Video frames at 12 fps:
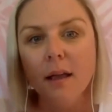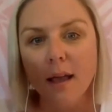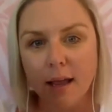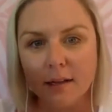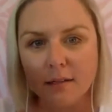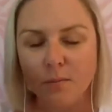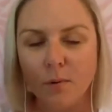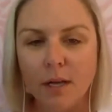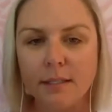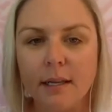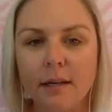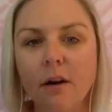X, Y,
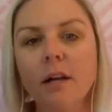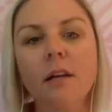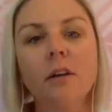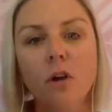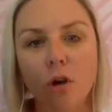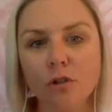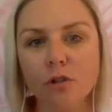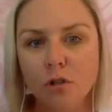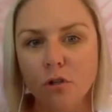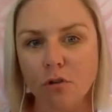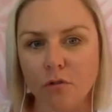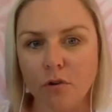Z. And I can coach
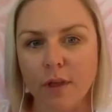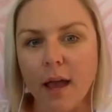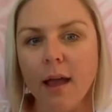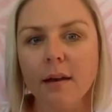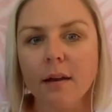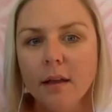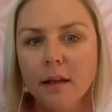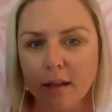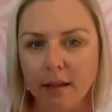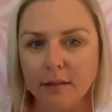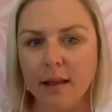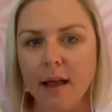you through that
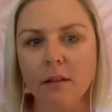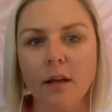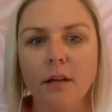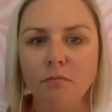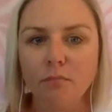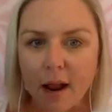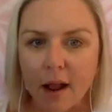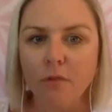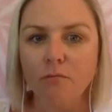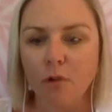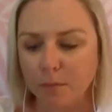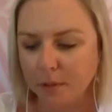in that like
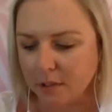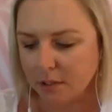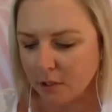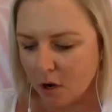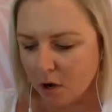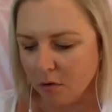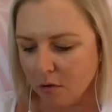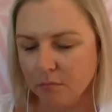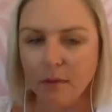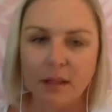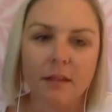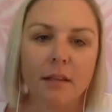round robin style
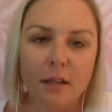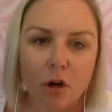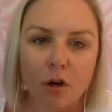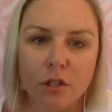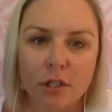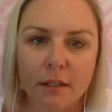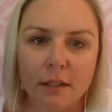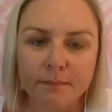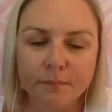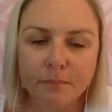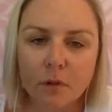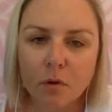monthly coaching
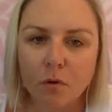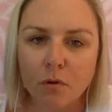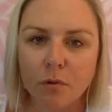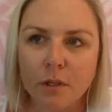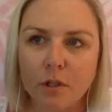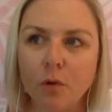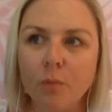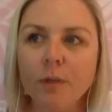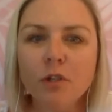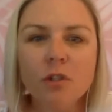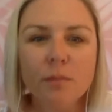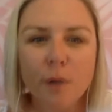call that we do. And we
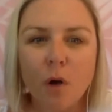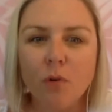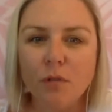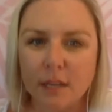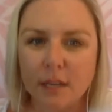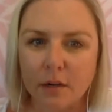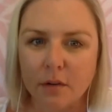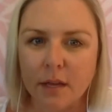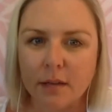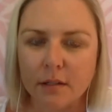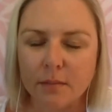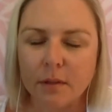do some goal setting on
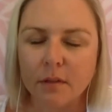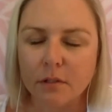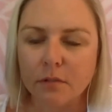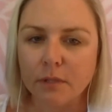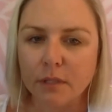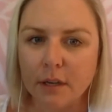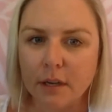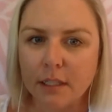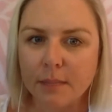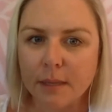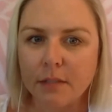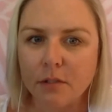that as well. It's a really nice
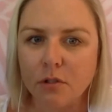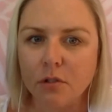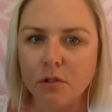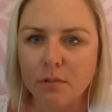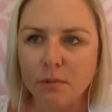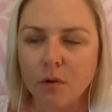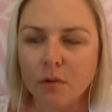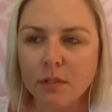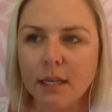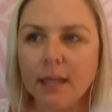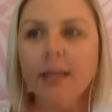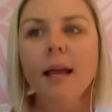space to do some goal
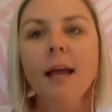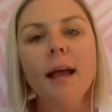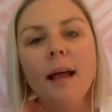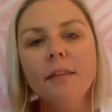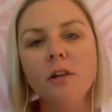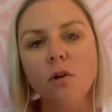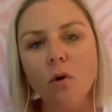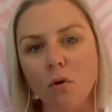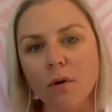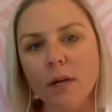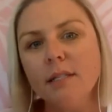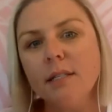setting. And then you
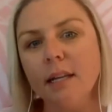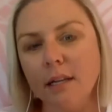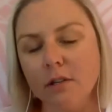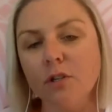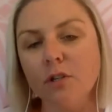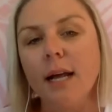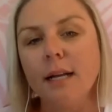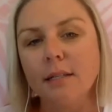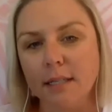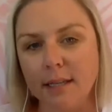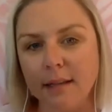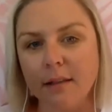all get to interact
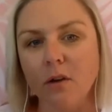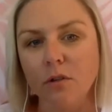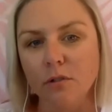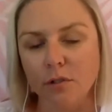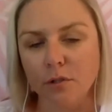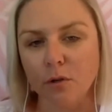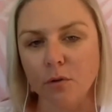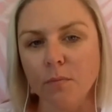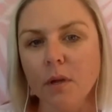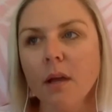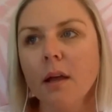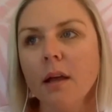together on Zoom.
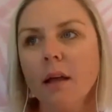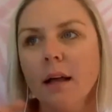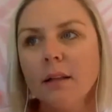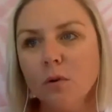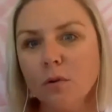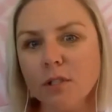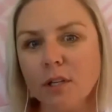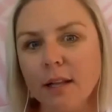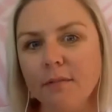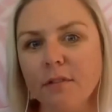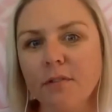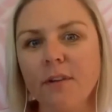I also
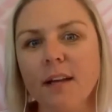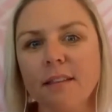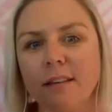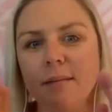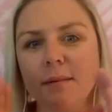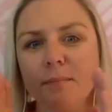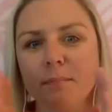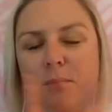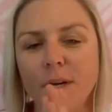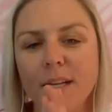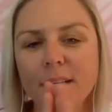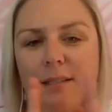love the fact that it
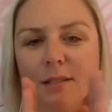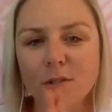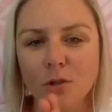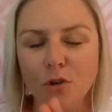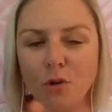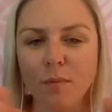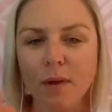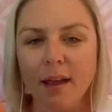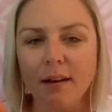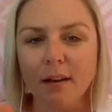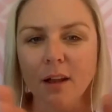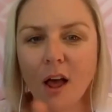brings Zoom
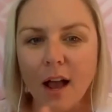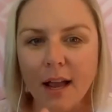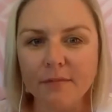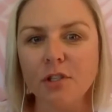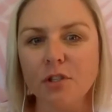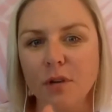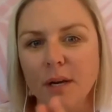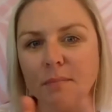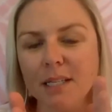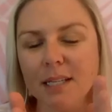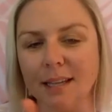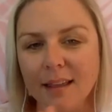and live stream
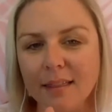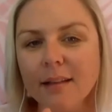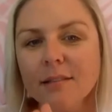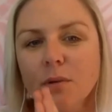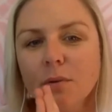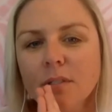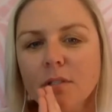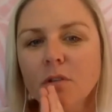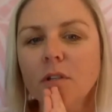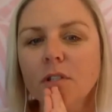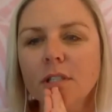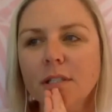together. So it's
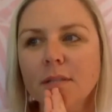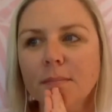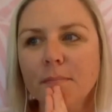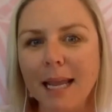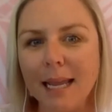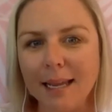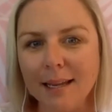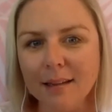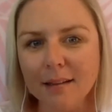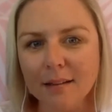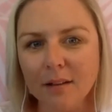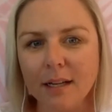not just me,
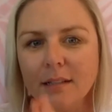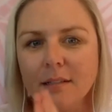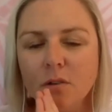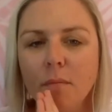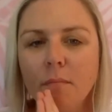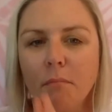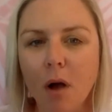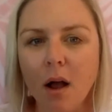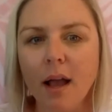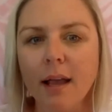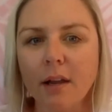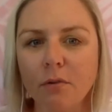like it's not
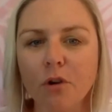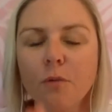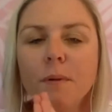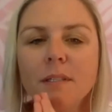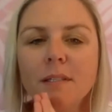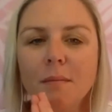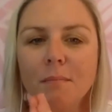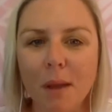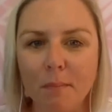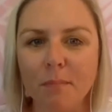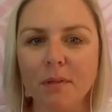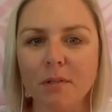my group, it's the
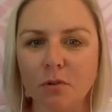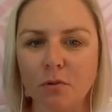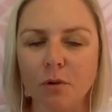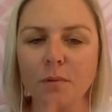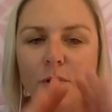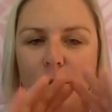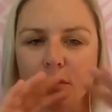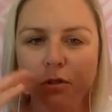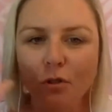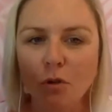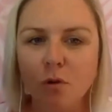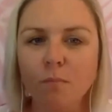members group. So the
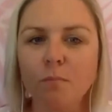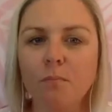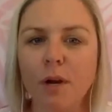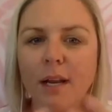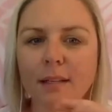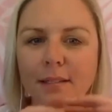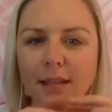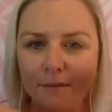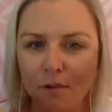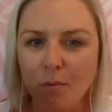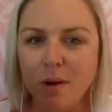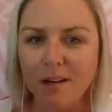Zoom brings
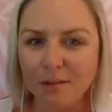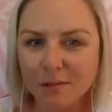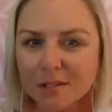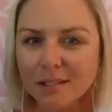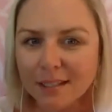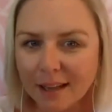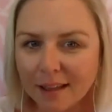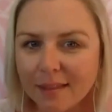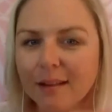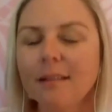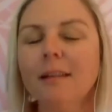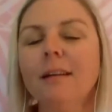everyone else
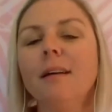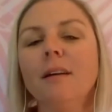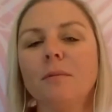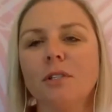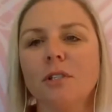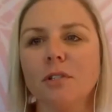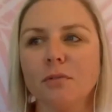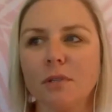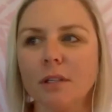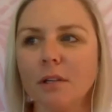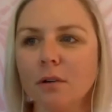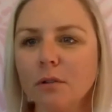together, which is
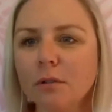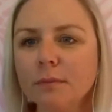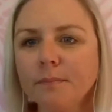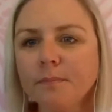really cool.